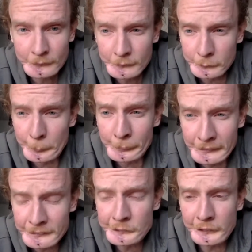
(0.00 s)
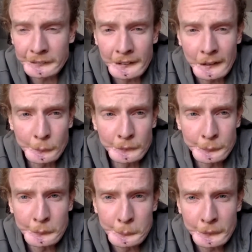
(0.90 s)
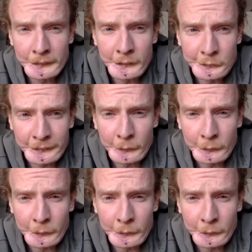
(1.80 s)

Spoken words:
So please check that out if you want to educate